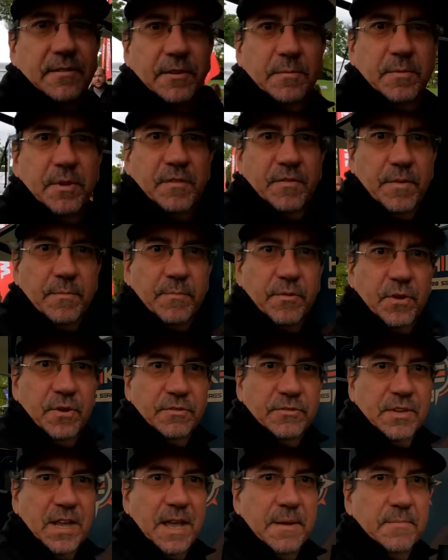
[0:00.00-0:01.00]
little bit of a
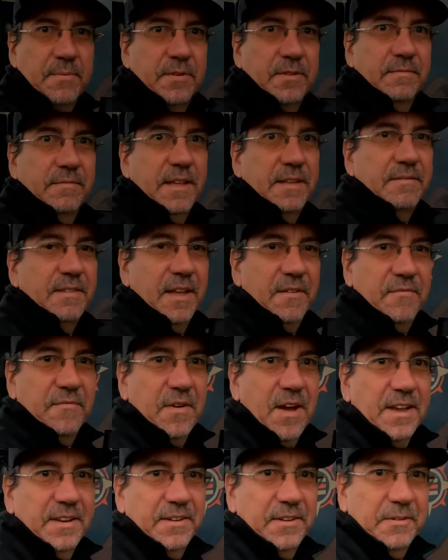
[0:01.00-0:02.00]
prototype. The
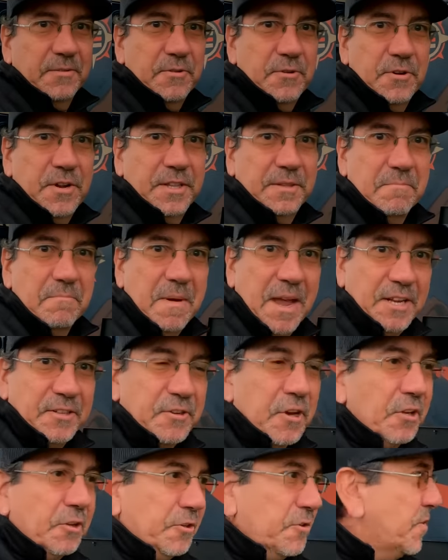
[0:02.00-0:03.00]
final unit may
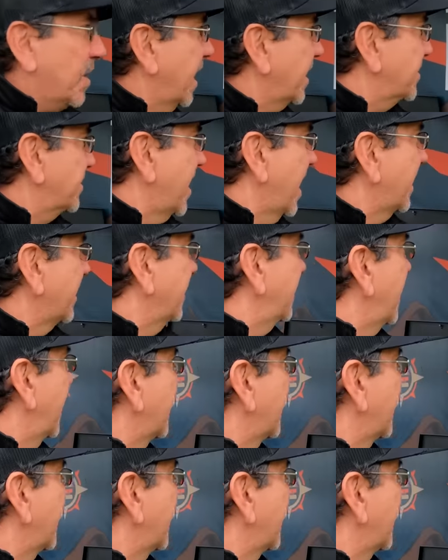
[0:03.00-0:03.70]
not look exactly